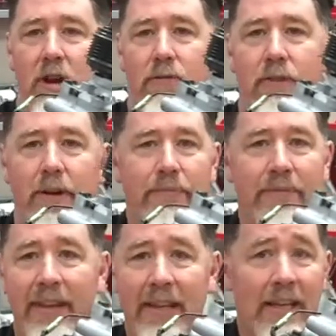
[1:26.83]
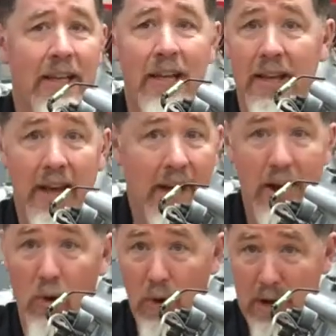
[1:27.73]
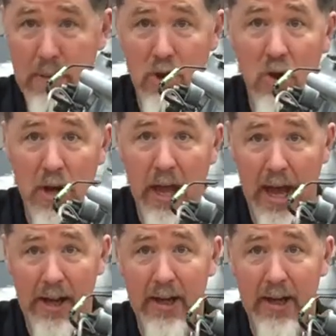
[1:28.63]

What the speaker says: off. I don't recommend doing that,